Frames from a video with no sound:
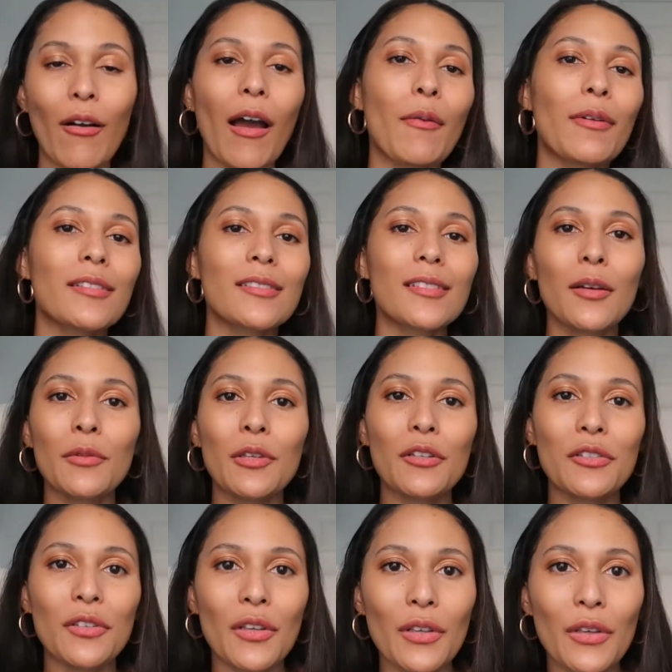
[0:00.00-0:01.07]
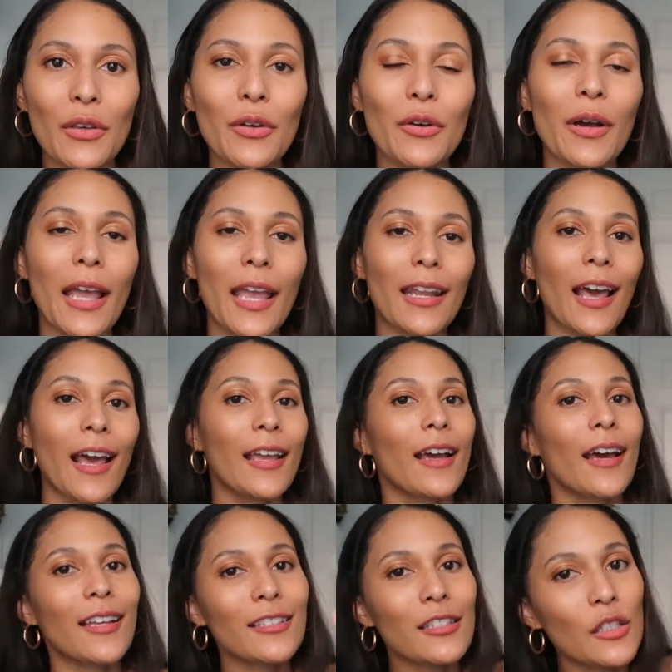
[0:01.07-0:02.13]
I went to W G U and I
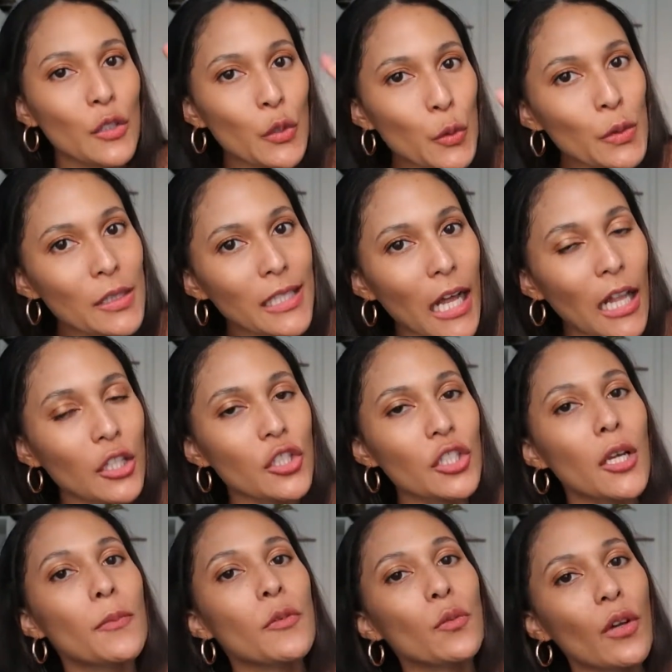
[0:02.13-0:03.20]
got two scholarships,